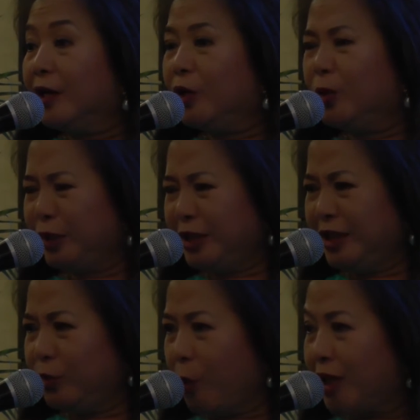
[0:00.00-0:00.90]
who
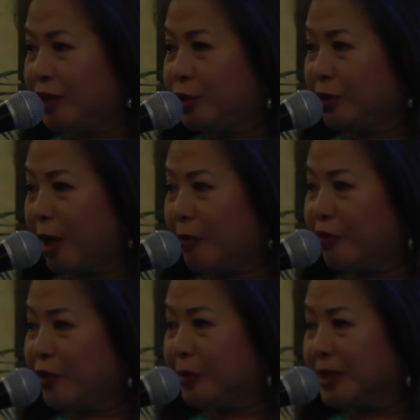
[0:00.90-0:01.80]
wouldn't want to come
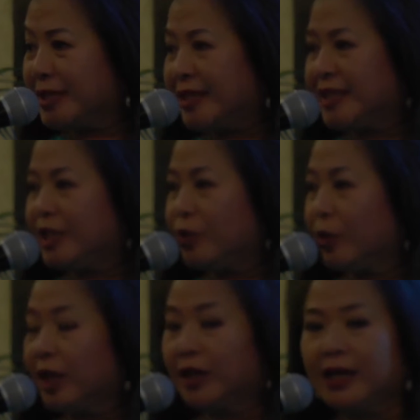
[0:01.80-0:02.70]
from the city
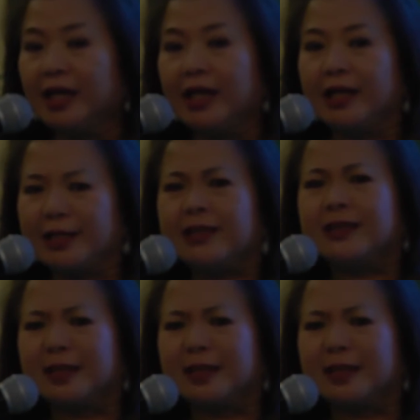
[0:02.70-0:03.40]
where it's